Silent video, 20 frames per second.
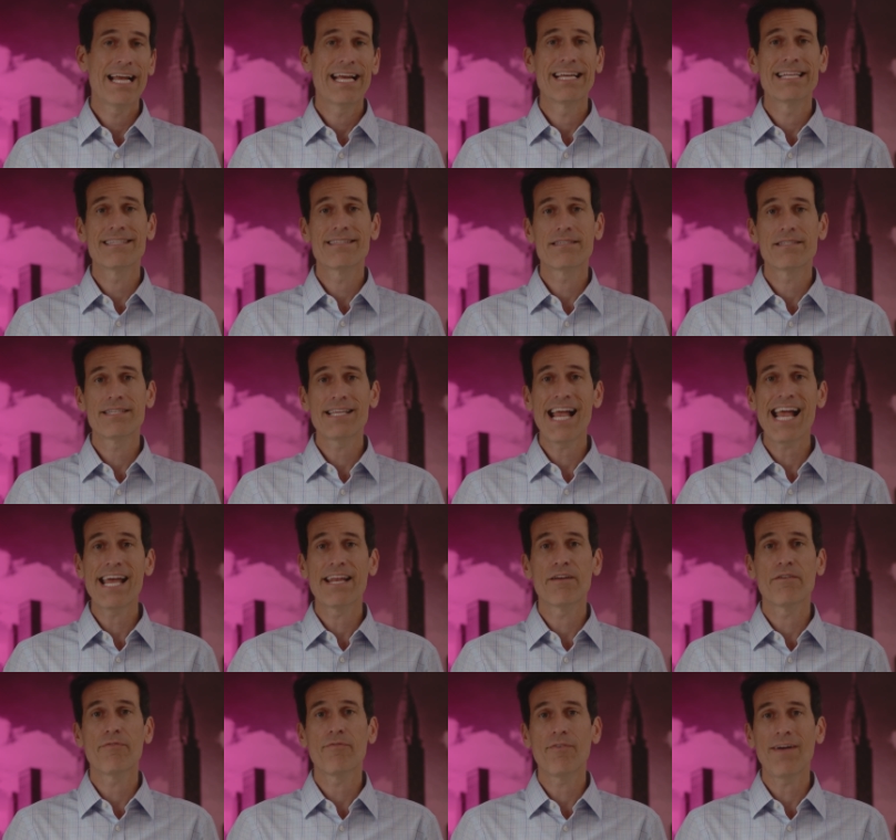Instead,
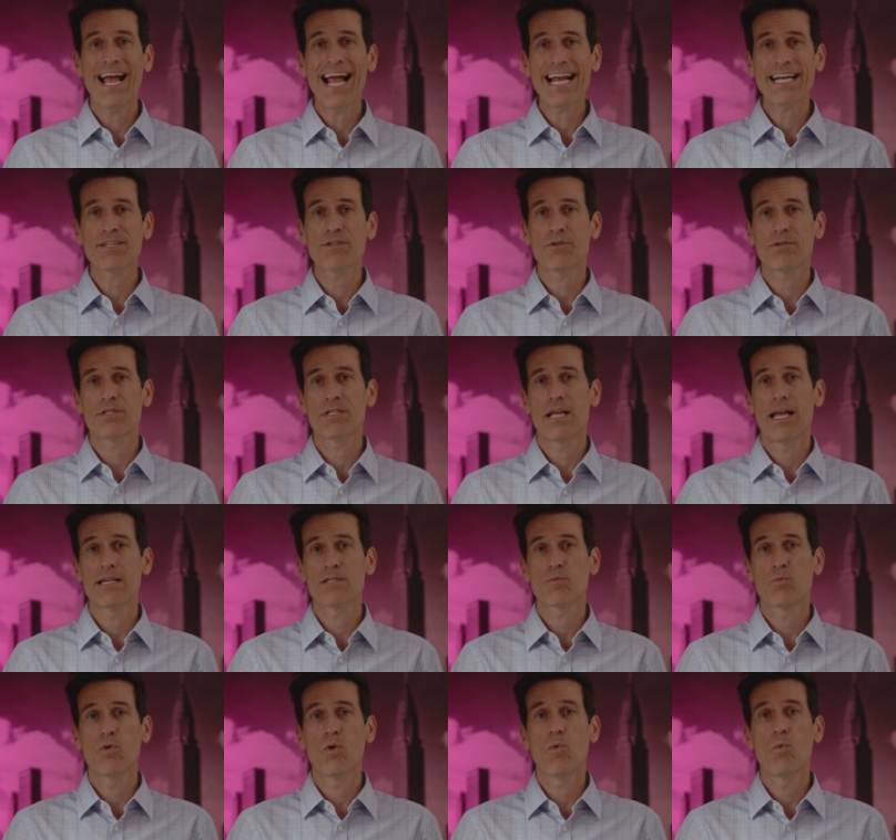a factor
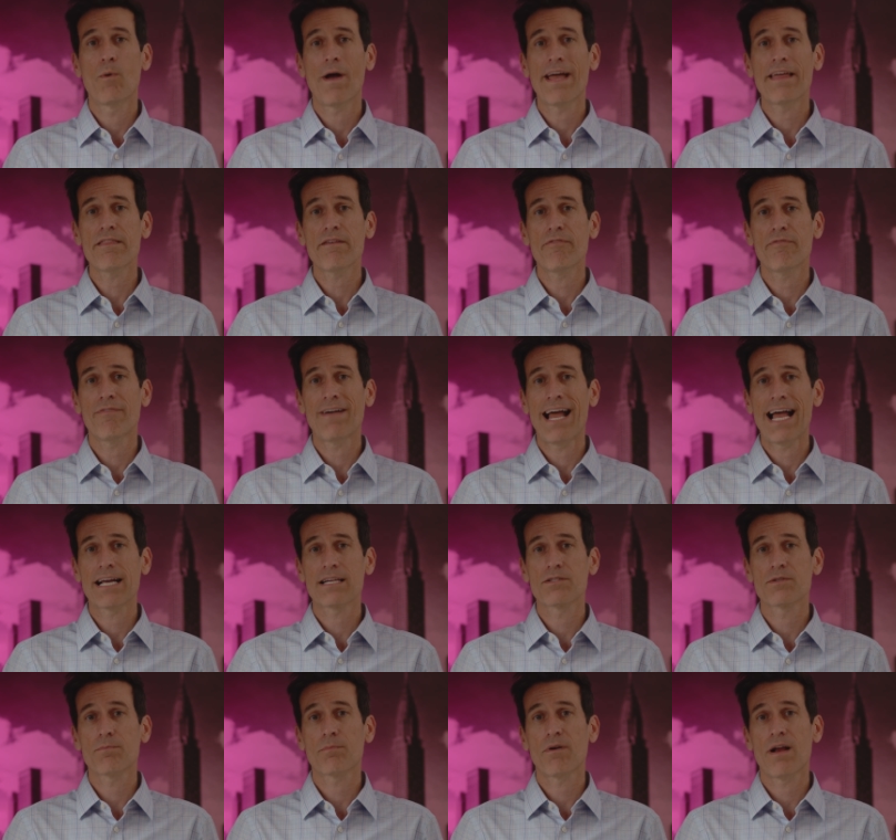test will weigh the
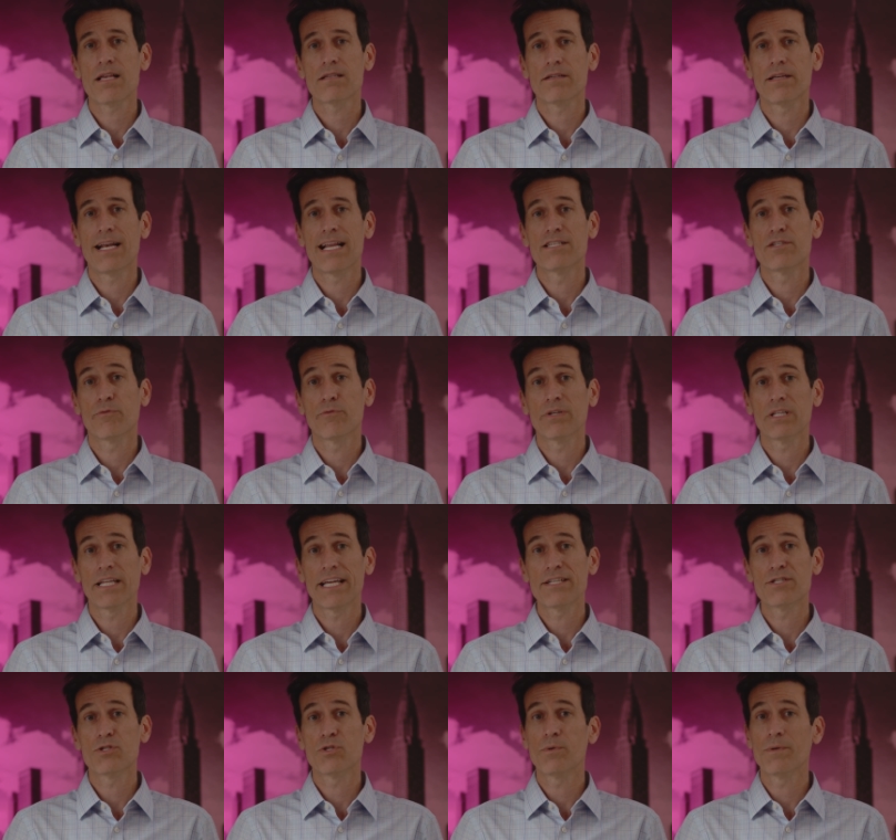facts present as it
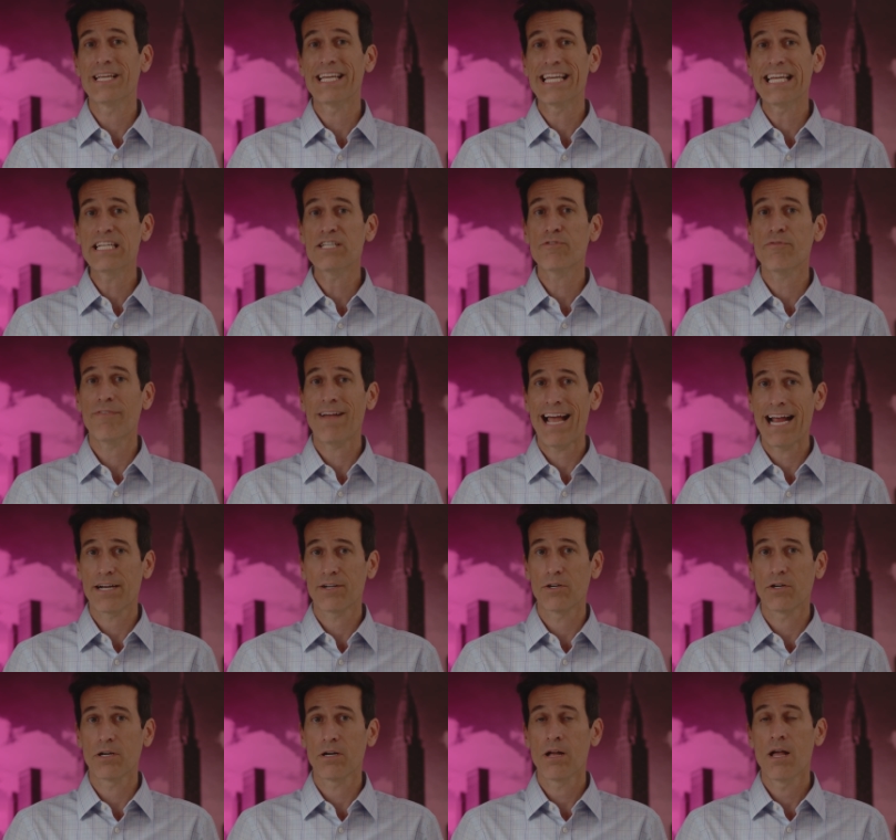relates to each
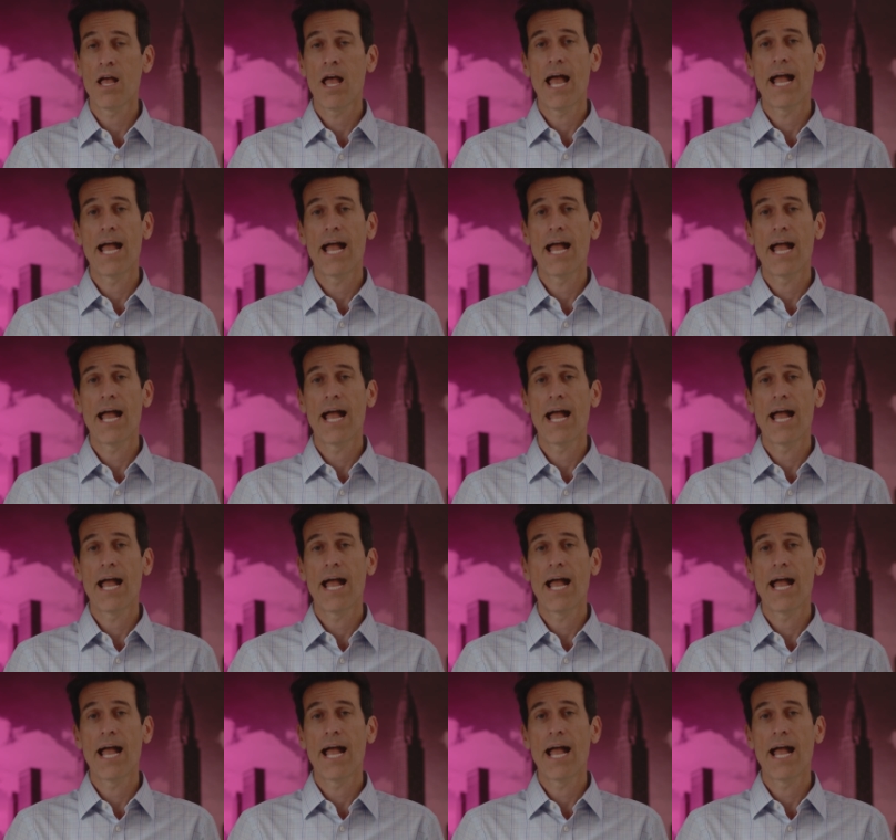factor